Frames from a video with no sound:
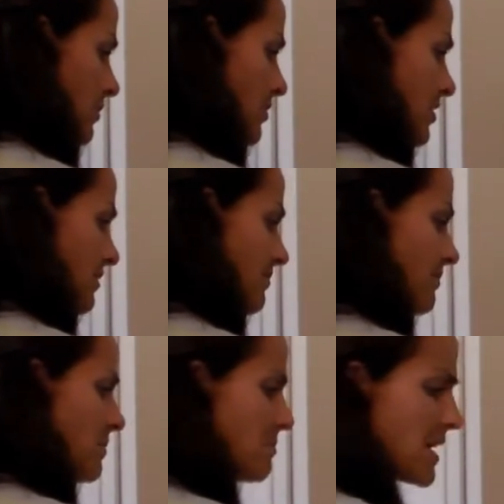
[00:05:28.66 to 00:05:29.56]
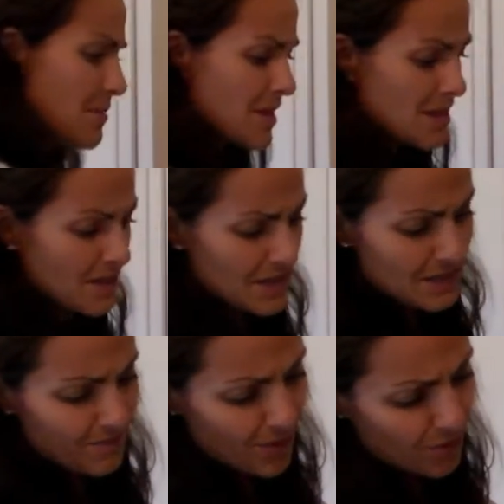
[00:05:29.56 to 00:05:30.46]
just
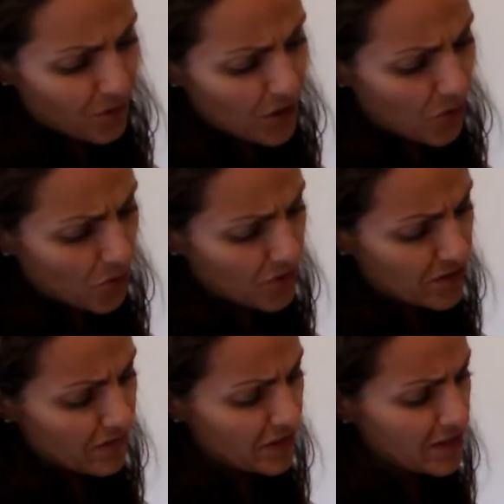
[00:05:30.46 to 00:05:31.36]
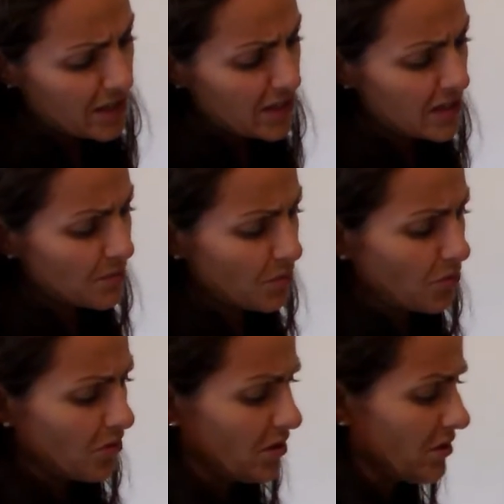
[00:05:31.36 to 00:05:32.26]
maybe 3/4 of a
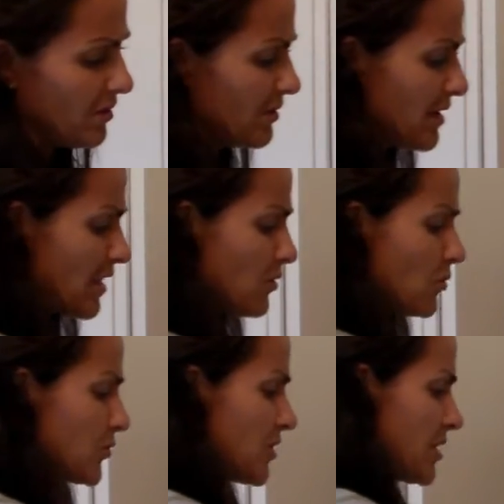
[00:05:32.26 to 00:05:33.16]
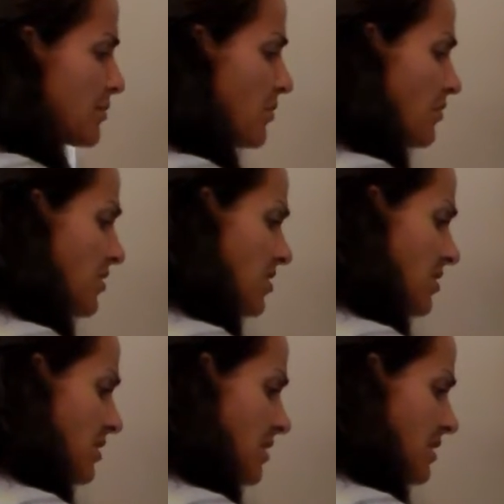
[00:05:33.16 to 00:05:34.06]
teaspoon, not a whole teaspoon.
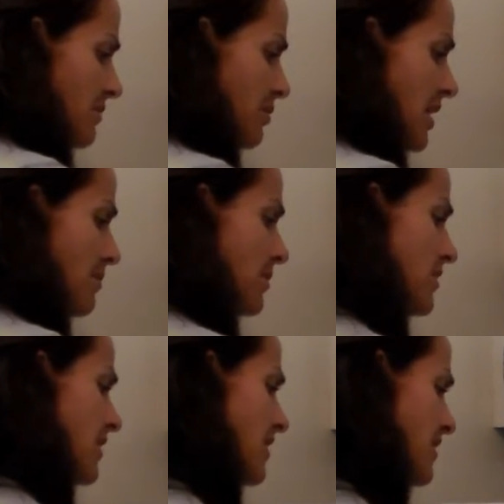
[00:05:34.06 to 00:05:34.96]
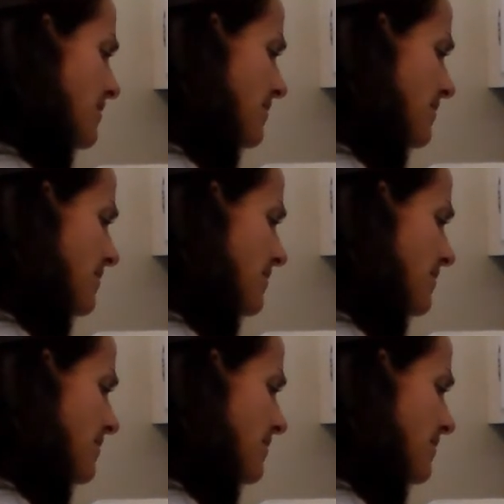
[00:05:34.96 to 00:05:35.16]
Plop it in there.